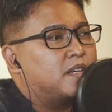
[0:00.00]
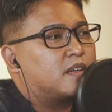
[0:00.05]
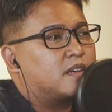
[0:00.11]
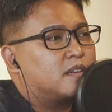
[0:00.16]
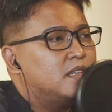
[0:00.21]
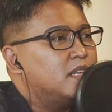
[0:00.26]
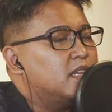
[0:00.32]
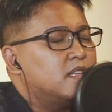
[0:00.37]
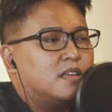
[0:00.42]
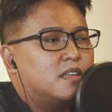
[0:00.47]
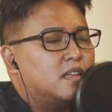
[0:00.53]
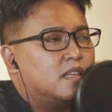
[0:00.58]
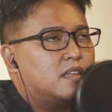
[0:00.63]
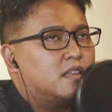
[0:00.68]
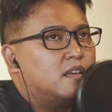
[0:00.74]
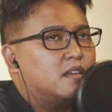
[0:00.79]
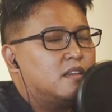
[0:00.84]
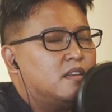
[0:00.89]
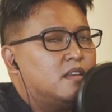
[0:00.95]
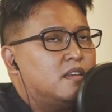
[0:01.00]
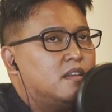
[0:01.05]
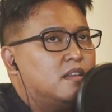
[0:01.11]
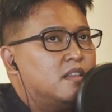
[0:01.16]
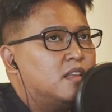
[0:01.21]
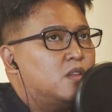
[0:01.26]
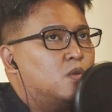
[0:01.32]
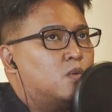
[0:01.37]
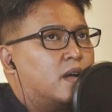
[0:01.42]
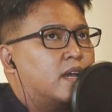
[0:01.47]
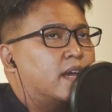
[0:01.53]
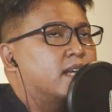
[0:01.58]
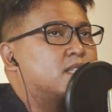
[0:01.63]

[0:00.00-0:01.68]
Yeah. Neither, neither, neither do I.